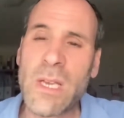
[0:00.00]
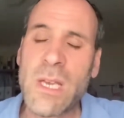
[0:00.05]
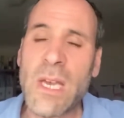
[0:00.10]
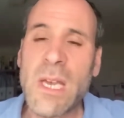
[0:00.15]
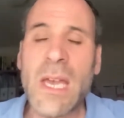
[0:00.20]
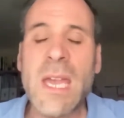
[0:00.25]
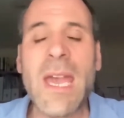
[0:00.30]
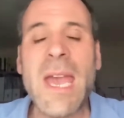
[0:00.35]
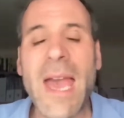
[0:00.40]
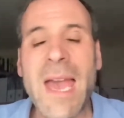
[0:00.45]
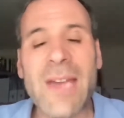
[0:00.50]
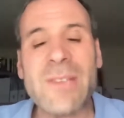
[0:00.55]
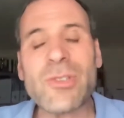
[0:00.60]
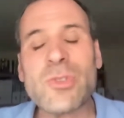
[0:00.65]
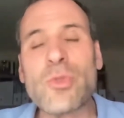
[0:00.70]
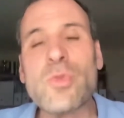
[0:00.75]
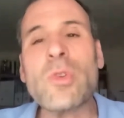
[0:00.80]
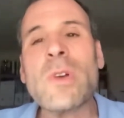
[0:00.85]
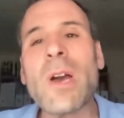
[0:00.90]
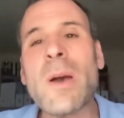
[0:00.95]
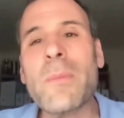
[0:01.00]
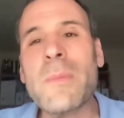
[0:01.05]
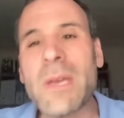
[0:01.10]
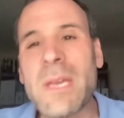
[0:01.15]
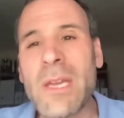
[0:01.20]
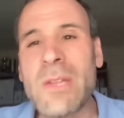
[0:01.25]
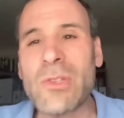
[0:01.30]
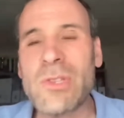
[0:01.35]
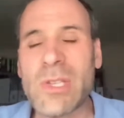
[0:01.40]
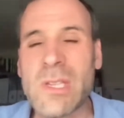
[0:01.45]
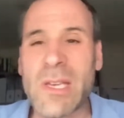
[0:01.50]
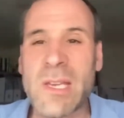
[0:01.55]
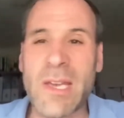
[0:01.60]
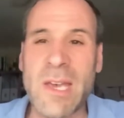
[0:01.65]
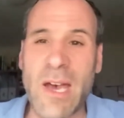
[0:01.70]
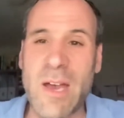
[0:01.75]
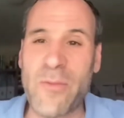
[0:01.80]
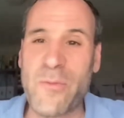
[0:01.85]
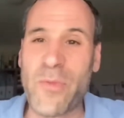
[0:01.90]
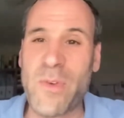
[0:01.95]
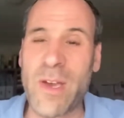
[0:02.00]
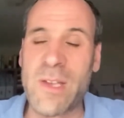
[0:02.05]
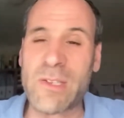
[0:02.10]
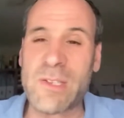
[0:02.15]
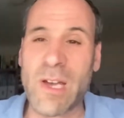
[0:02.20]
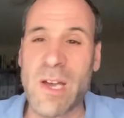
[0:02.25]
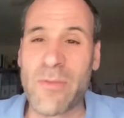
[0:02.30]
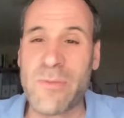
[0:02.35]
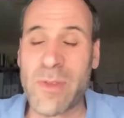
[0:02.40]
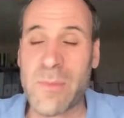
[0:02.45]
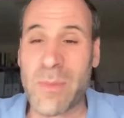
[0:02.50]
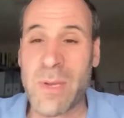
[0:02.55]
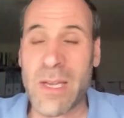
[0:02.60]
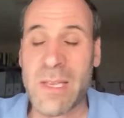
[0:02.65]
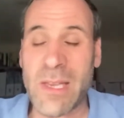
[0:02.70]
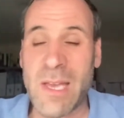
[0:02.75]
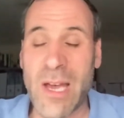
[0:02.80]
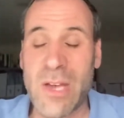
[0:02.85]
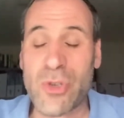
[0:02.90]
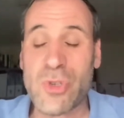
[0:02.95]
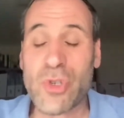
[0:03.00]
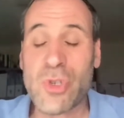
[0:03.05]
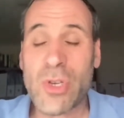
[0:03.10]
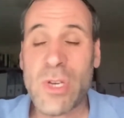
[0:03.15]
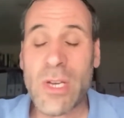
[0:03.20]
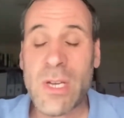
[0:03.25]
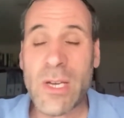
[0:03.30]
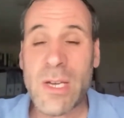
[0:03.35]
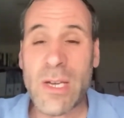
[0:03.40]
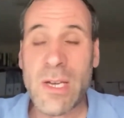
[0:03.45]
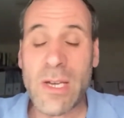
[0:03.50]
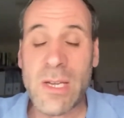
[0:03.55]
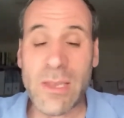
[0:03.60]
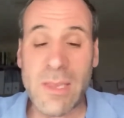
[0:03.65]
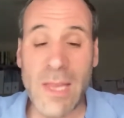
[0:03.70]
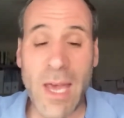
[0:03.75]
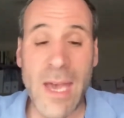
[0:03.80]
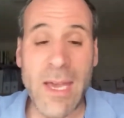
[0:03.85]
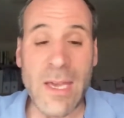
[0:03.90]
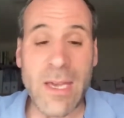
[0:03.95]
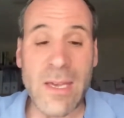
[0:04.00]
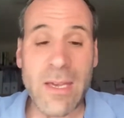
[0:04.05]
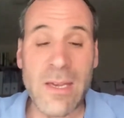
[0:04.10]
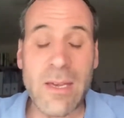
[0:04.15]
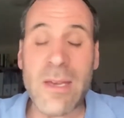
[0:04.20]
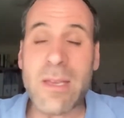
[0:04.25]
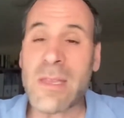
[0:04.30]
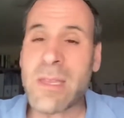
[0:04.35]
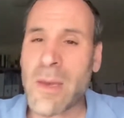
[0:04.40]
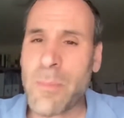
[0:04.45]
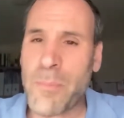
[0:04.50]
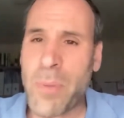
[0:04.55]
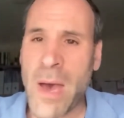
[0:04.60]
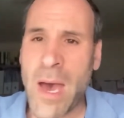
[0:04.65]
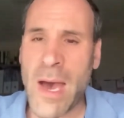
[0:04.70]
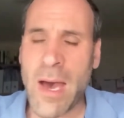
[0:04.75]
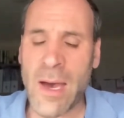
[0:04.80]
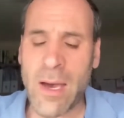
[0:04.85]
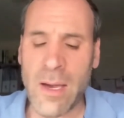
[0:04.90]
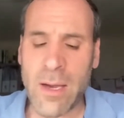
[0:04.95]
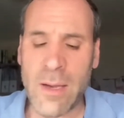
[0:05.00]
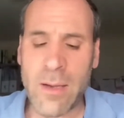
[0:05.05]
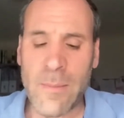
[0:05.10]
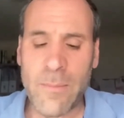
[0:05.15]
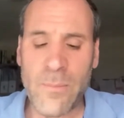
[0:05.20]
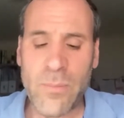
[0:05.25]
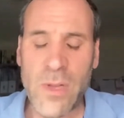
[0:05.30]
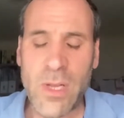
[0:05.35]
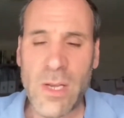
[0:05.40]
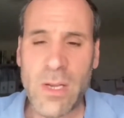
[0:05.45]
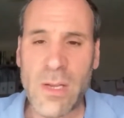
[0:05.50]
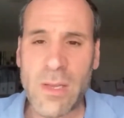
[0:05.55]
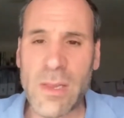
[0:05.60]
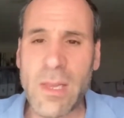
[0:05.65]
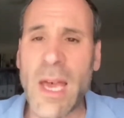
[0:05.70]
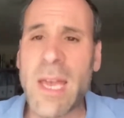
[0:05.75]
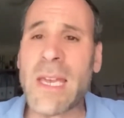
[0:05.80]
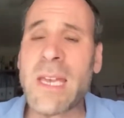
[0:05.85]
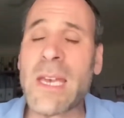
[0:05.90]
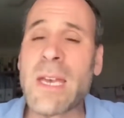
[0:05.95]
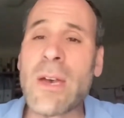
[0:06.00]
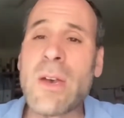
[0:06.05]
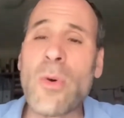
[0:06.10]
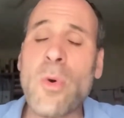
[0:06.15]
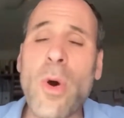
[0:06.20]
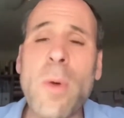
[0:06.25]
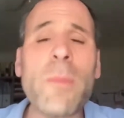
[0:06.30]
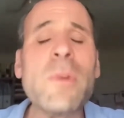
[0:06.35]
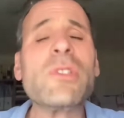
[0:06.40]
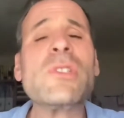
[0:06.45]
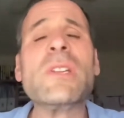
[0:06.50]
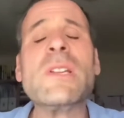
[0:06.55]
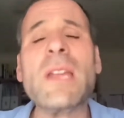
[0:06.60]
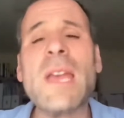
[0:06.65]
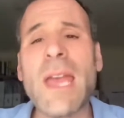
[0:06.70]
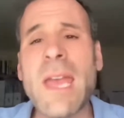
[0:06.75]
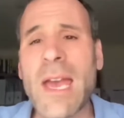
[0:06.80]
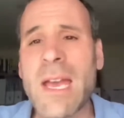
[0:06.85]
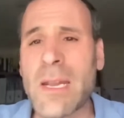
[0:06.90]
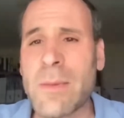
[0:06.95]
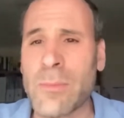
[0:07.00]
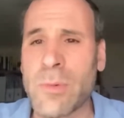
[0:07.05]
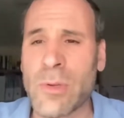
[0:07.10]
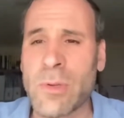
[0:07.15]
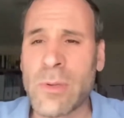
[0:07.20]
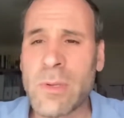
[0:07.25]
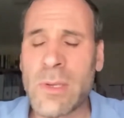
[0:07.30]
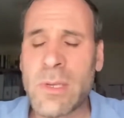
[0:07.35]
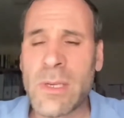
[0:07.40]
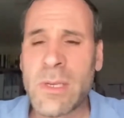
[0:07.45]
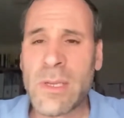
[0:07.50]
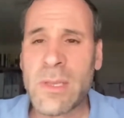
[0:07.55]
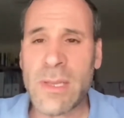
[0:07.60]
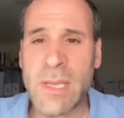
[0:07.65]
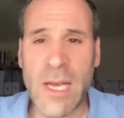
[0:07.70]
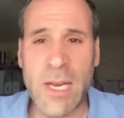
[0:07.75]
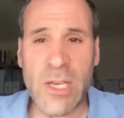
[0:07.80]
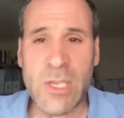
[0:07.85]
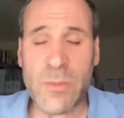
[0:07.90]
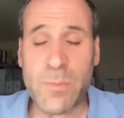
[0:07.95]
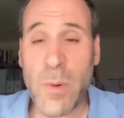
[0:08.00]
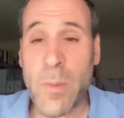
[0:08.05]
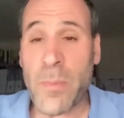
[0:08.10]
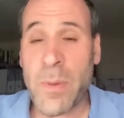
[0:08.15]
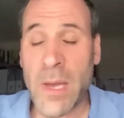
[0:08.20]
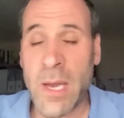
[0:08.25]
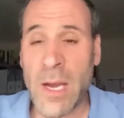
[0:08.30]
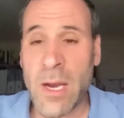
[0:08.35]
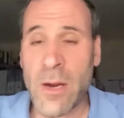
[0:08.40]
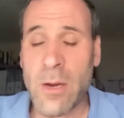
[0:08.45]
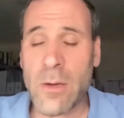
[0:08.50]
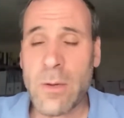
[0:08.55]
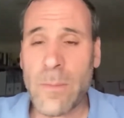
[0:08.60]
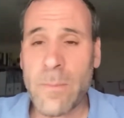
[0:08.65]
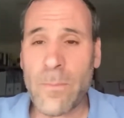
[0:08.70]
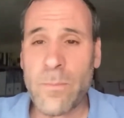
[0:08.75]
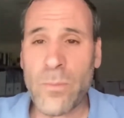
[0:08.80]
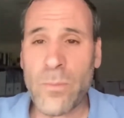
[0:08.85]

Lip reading: He has to come into the confines of the Mikdash like the par, like almost an animal that is prepared